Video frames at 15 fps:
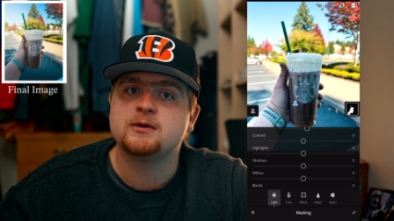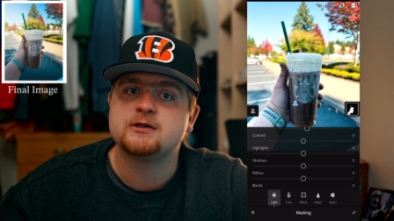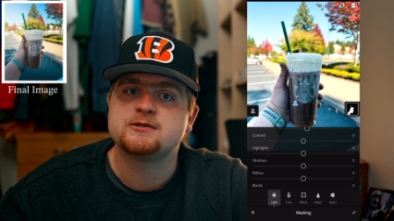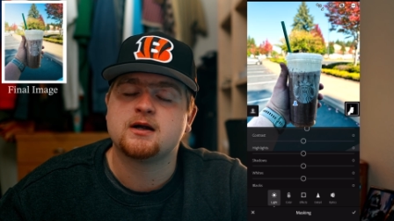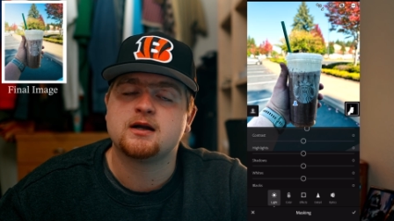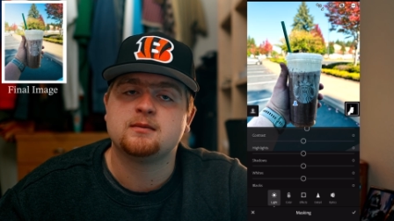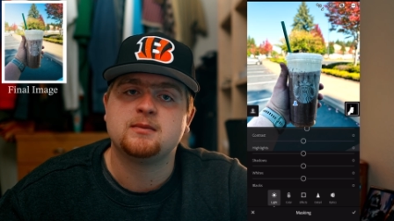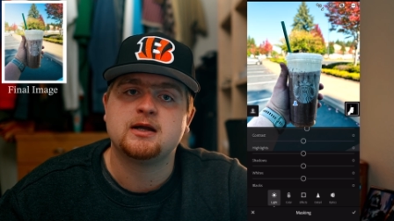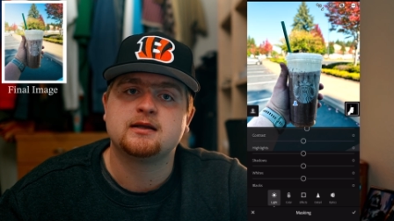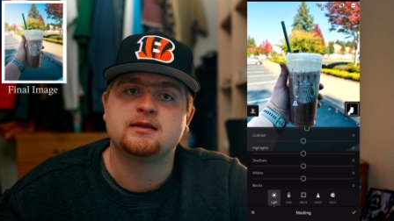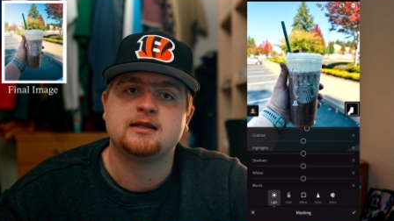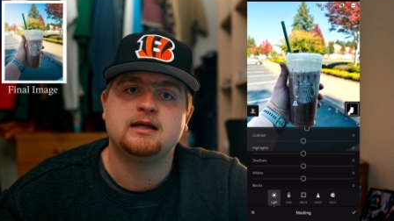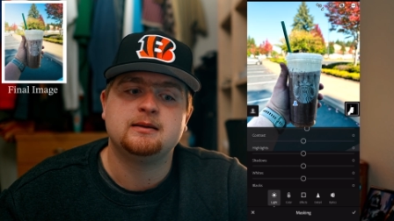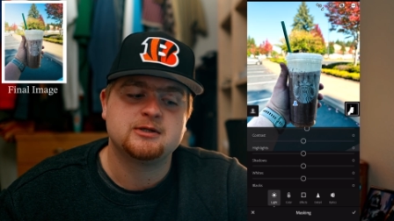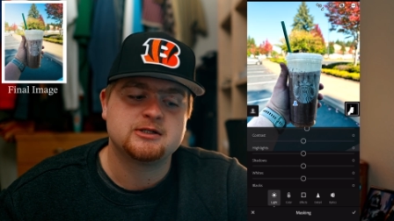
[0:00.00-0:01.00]
we're trying to
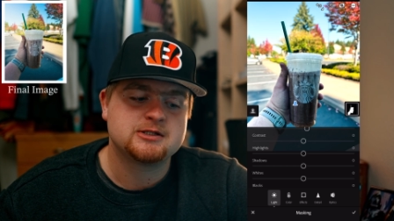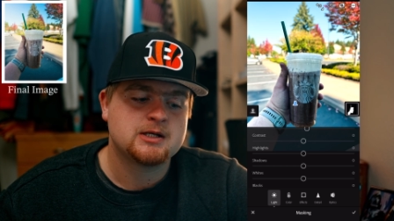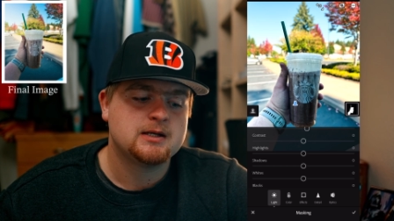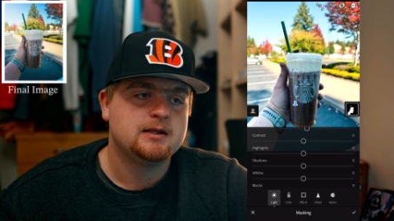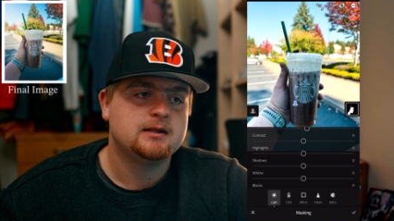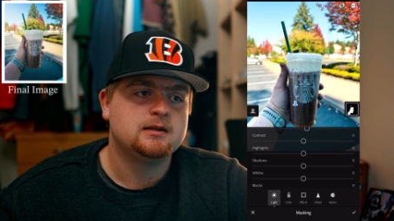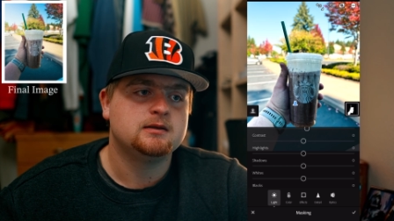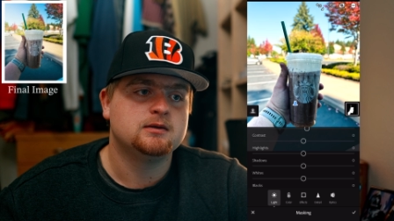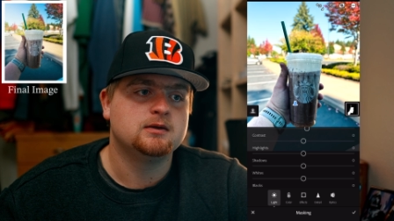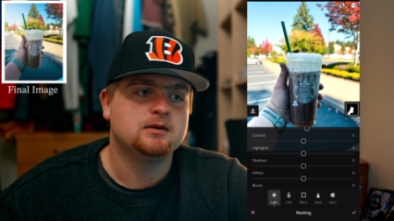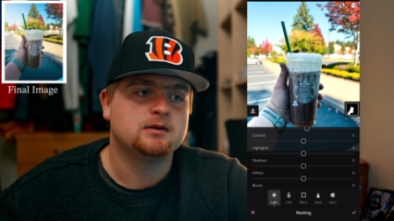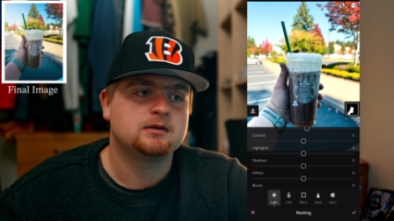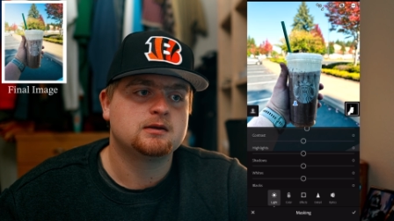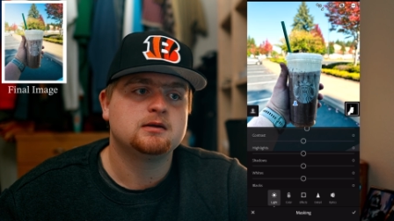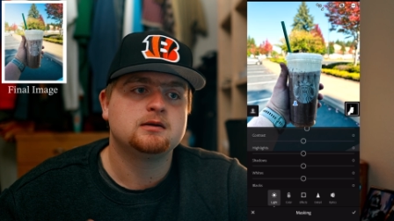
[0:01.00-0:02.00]
make the image
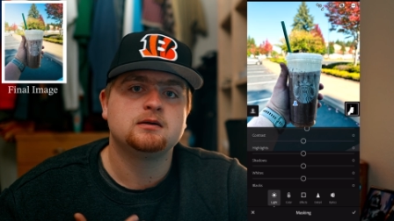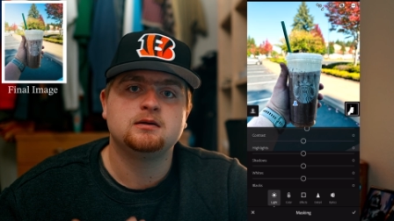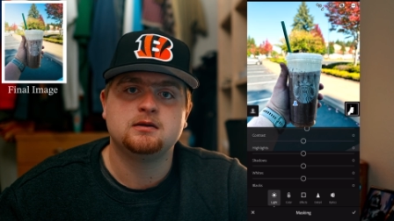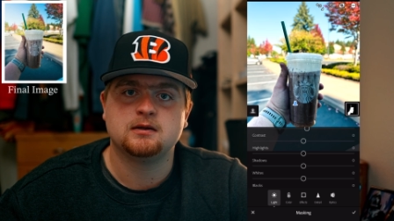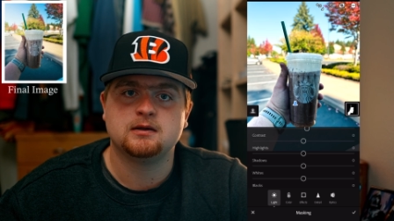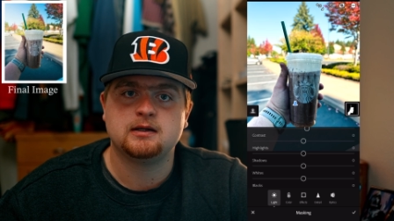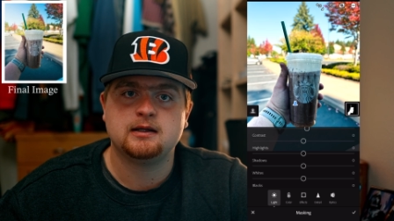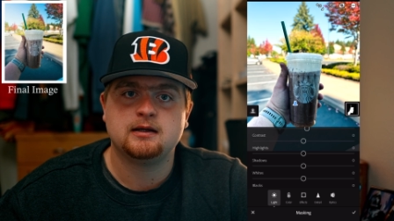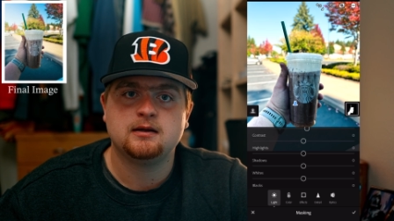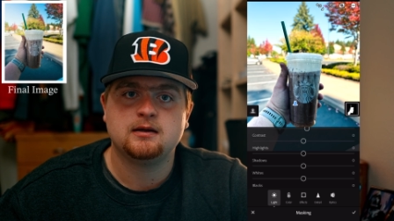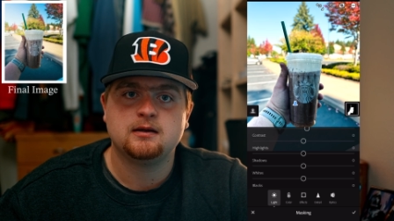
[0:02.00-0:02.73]
look good.